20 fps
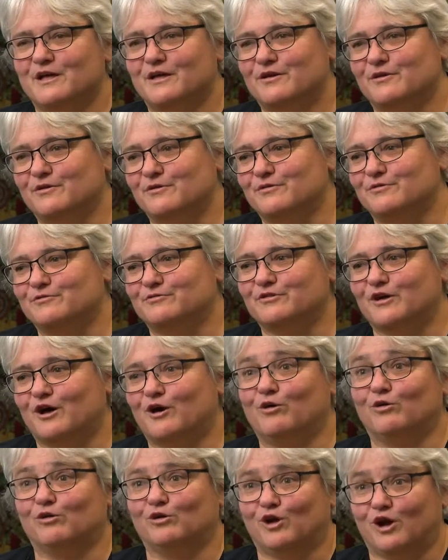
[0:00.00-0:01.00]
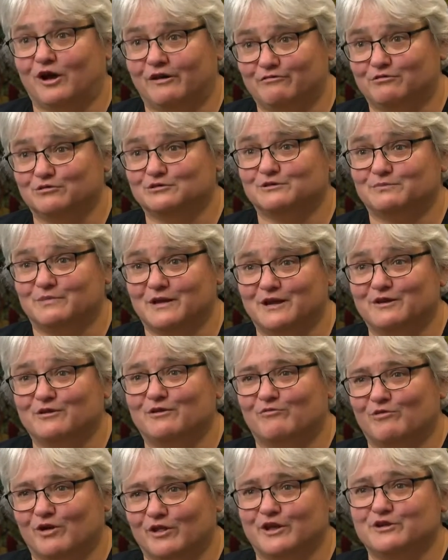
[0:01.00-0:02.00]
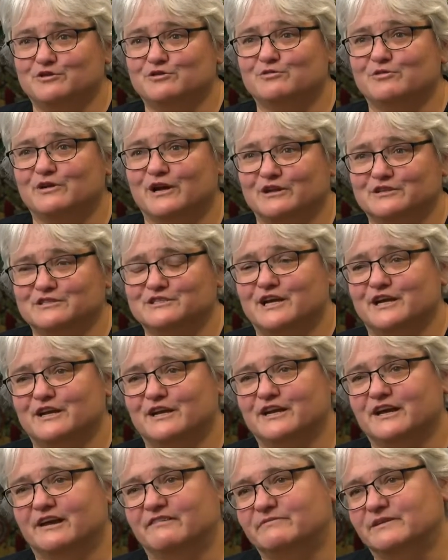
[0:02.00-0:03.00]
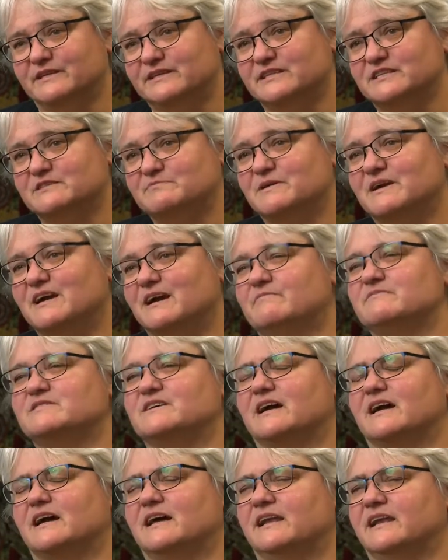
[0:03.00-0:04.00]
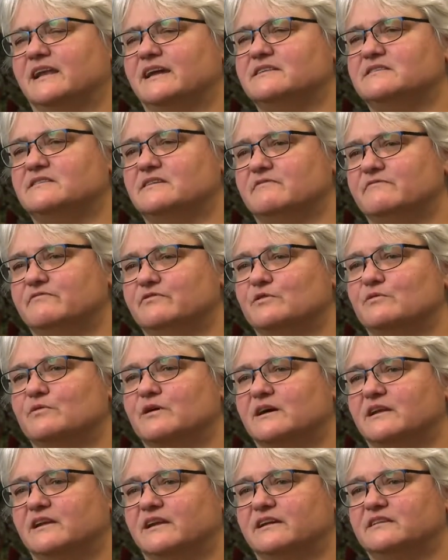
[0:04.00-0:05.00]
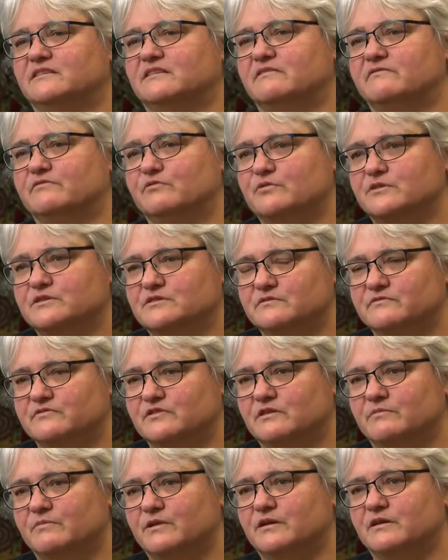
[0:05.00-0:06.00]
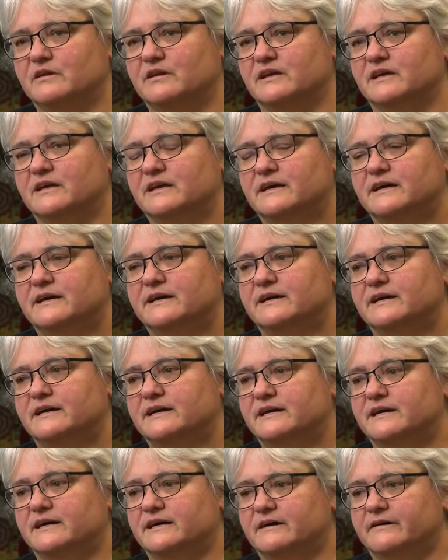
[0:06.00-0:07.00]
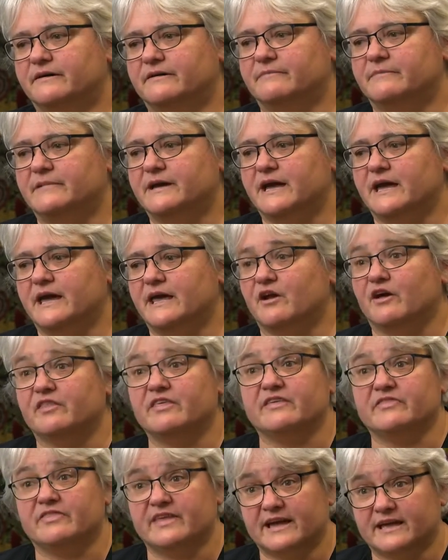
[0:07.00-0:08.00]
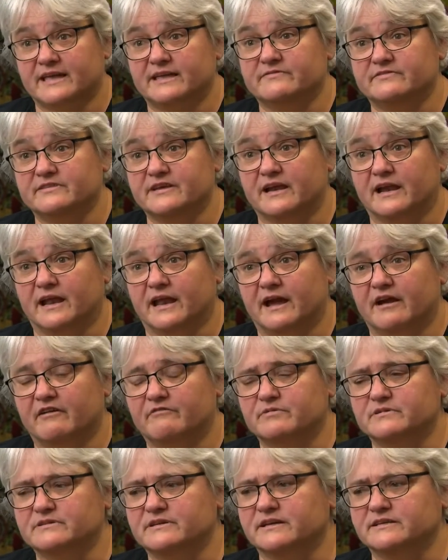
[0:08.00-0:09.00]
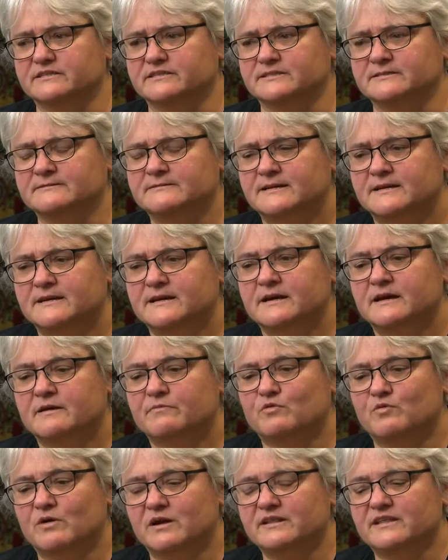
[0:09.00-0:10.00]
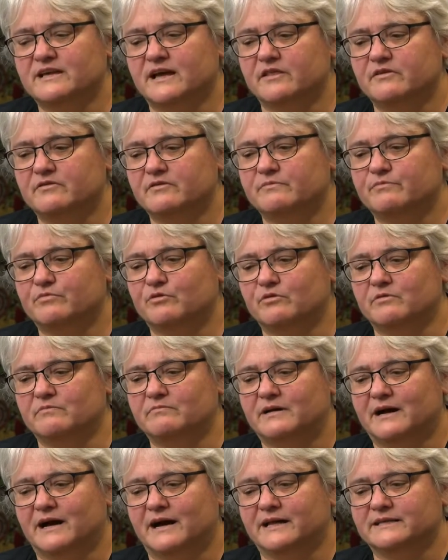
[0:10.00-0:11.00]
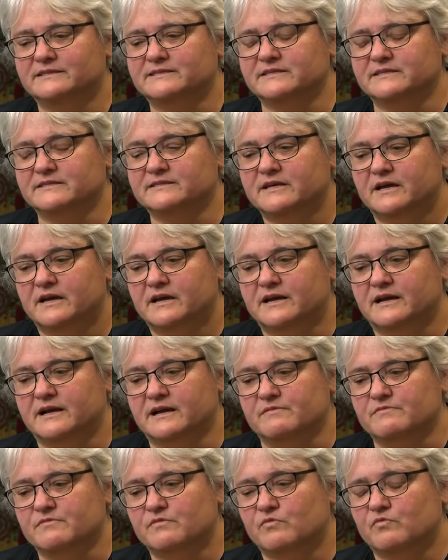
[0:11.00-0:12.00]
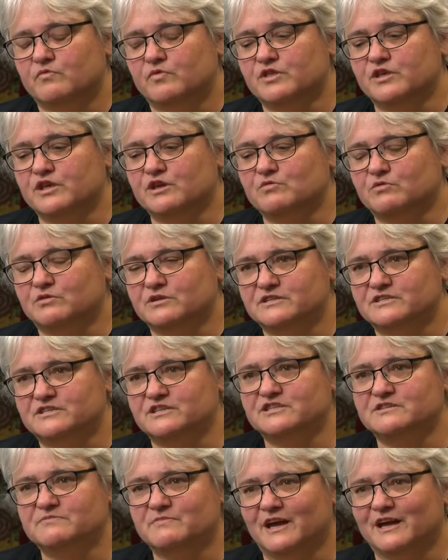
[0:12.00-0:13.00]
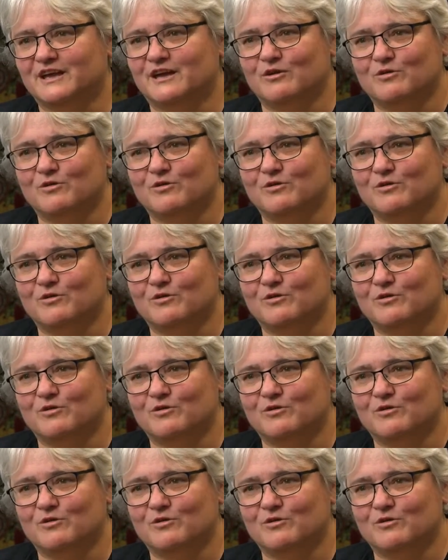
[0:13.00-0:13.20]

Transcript: whose whole life will depend on what they do or don't say to government. This becomes a collective view, a collective voice of community, and I think that gives that a layer of protection. But one of the other important parts is with equal decision making